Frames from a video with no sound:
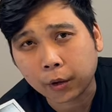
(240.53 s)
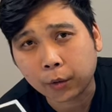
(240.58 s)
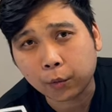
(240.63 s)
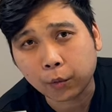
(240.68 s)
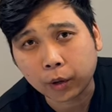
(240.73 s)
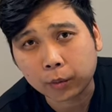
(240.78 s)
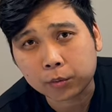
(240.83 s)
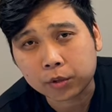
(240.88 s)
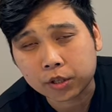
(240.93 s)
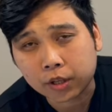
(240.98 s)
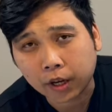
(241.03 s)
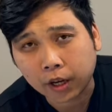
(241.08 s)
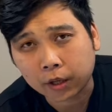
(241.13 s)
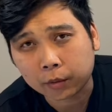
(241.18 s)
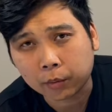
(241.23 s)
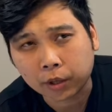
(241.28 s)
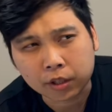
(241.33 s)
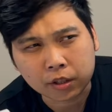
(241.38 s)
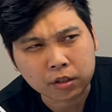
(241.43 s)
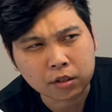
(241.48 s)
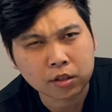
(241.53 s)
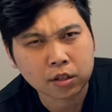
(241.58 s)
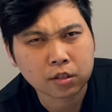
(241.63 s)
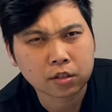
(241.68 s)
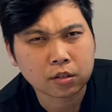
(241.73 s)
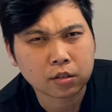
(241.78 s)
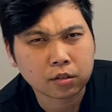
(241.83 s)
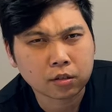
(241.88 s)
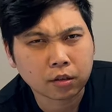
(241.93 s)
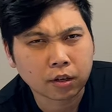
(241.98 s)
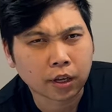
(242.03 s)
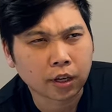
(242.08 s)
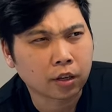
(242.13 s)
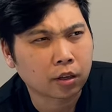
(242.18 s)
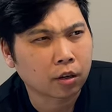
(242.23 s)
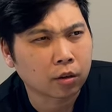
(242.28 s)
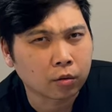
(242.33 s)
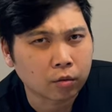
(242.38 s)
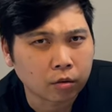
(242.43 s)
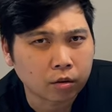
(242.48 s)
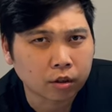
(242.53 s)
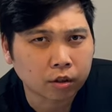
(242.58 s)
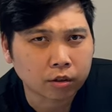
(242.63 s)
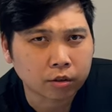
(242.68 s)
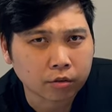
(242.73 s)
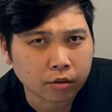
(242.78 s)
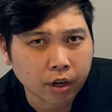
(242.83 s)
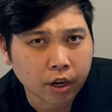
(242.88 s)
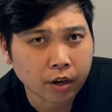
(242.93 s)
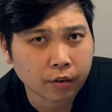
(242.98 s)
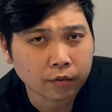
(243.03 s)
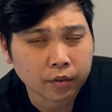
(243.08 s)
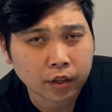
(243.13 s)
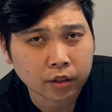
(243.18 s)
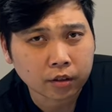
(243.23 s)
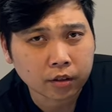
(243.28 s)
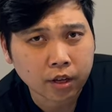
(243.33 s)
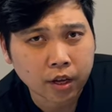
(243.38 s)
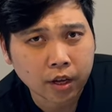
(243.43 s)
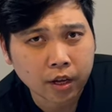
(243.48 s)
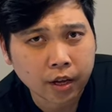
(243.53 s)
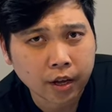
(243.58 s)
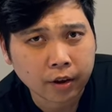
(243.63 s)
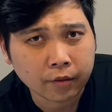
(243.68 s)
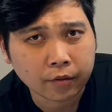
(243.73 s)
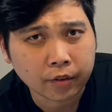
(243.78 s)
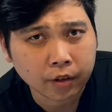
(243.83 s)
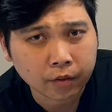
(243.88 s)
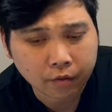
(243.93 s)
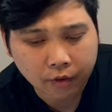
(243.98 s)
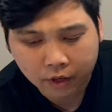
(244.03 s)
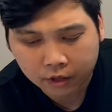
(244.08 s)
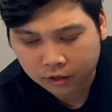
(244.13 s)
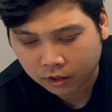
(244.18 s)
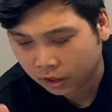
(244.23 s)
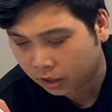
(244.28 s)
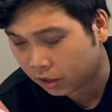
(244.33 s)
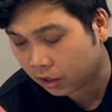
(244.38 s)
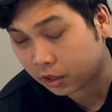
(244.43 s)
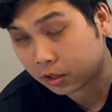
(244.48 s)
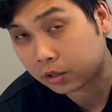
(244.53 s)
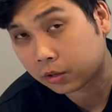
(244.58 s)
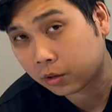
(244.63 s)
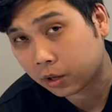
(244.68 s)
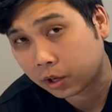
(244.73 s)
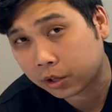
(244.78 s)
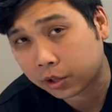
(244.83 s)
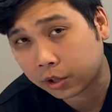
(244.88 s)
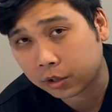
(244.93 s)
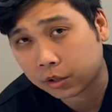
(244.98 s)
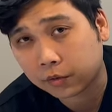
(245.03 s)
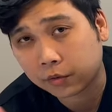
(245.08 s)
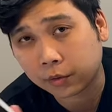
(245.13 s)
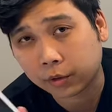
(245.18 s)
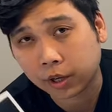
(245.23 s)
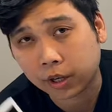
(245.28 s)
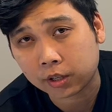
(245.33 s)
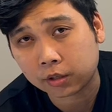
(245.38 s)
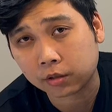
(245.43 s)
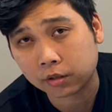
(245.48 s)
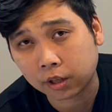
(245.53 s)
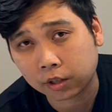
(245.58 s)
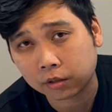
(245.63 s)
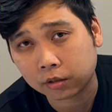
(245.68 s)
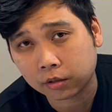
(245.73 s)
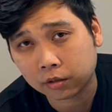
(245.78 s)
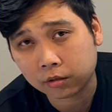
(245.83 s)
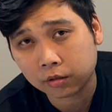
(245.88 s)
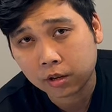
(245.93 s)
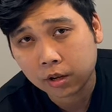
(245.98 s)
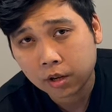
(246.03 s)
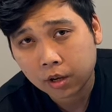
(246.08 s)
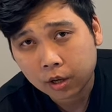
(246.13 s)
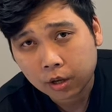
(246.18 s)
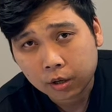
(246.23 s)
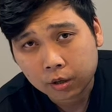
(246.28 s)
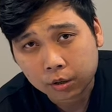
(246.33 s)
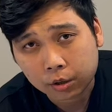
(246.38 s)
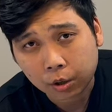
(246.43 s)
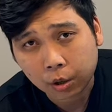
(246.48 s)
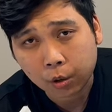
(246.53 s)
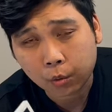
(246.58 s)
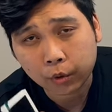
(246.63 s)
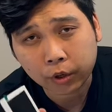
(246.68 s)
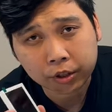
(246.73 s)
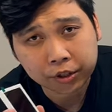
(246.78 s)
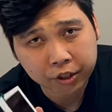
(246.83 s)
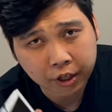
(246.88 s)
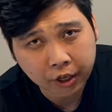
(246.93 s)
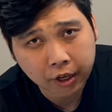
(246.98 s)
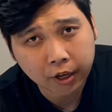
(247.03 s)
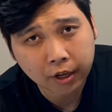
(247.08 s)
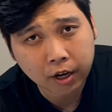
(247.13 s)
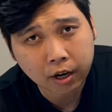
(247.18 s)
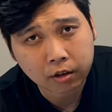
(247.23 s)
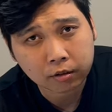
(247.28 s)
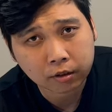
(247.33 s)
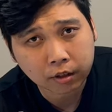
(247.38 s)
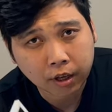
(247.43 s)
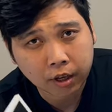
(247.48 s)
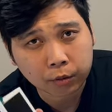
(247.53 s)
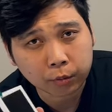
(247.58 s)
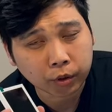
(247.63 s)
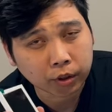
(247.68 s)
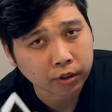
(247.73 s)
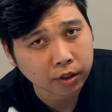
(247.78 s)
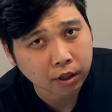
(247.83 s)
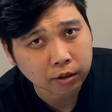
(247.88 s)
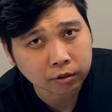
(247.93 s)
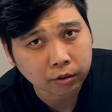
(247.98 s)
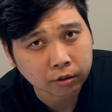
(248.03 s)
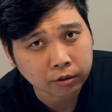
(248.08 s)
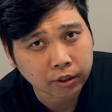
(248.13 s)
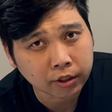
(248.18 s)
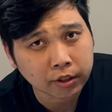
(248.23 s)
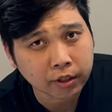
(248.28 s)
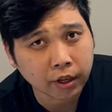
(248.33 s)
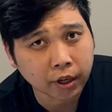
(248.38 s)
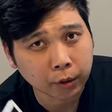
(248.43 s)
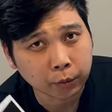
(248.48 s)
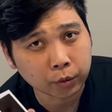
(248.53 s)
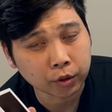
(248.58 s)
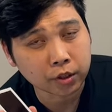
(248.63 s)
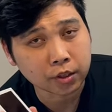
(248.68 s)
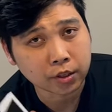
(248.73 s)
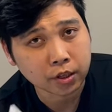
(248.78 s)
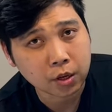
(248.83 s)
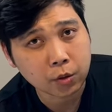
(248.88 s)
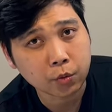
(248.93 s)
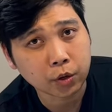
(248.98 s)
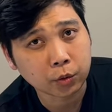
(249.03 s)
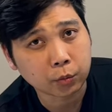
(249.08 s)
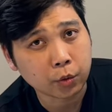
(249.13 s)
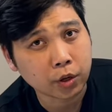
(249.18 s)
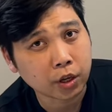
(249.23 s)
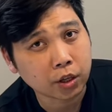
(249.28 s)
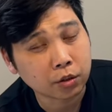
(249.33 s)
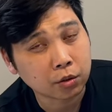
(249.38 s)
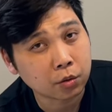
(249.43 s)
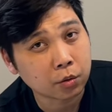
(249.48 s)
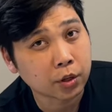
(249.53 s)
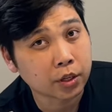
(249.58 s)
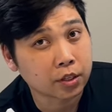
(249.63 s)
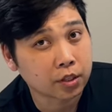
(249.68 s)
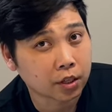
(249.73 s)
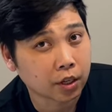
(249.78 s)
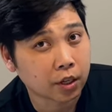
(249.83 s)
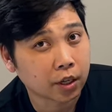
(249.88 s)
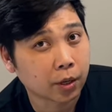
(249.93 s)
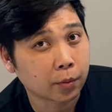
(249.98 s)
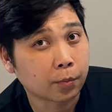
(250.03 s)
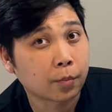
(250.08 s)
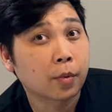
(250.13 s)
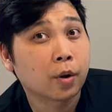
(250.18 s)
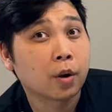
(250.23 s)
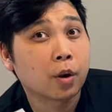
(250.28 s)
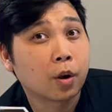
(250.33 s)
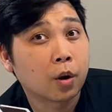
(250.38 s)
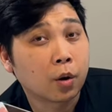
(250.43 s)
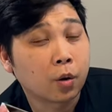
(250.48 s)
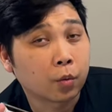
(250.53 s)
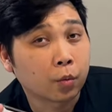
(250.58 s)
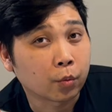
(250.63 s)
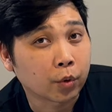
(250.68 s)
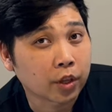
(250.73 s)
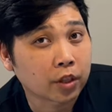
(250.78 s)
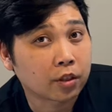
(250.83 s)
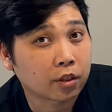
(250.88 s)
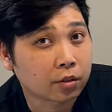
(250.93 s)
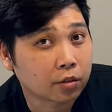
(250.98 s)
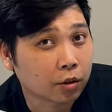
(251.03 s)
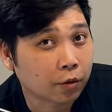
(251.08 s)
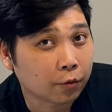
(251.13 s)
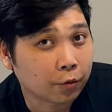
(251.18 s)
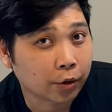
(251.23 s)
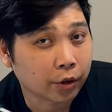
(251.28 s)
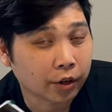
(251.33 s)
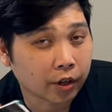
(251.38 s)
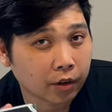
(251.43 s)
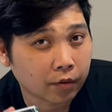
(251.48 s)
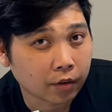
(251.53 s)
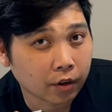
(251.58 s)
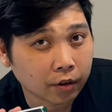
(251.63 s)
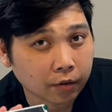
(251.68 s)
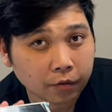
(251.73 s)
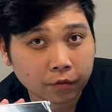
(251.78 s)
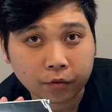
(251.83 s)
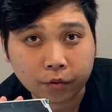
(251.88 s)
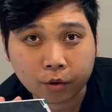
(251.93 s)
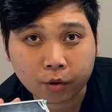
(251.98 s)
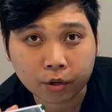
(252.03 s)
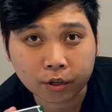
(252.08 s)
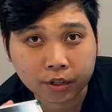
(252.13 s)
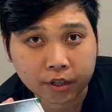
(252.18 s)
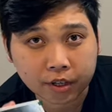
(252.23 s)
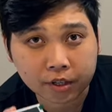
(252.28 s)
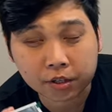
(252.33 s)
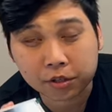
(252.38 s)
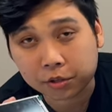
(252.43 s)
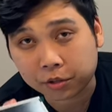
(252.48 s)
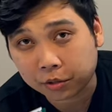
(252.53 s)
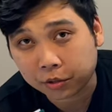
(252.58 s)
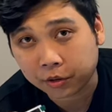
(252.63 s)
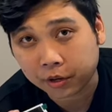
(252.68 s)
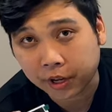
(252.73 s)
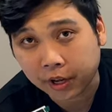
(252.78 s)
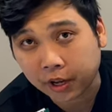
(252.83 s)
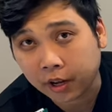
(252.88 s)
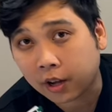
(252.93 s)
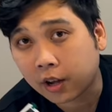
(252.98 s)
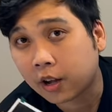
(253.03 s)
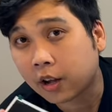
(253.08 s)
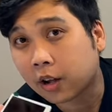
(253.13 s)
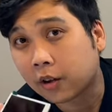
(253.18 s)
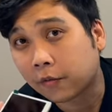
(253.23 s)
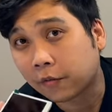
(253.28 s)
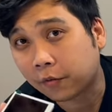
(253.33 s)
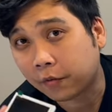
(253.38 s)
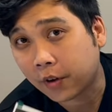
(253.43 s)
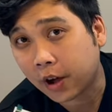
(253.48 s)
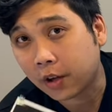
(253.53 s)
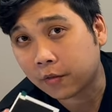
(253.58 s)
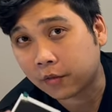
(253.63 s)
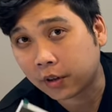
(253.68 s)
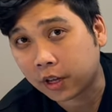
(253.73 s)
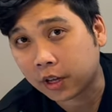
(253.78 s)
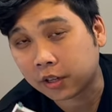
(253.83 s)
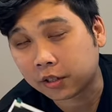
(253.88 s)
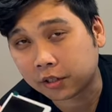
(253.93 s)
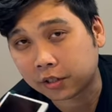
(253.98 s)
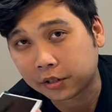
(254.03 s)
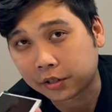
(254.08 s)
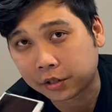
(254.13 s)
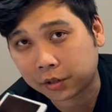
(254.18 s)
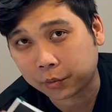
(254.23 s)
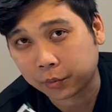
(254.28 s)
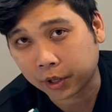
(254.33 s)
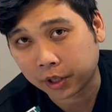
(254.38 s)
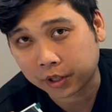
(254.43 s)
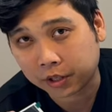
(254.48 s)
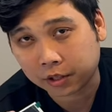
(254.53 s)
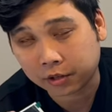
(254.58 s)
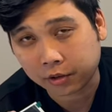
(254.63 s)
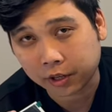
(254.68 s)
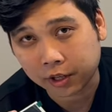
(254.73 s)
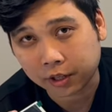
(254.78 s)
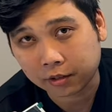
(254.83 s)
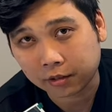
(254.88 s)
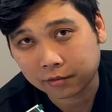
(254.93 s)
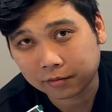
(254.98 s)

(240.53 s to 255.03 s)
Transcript: a website, but it's just like a Google Drive that they have given in the instructions for us to download. So we'll check it out and we'll download it and we'll see what we can do and set up with the software given for this Turing 5-inch smart screen.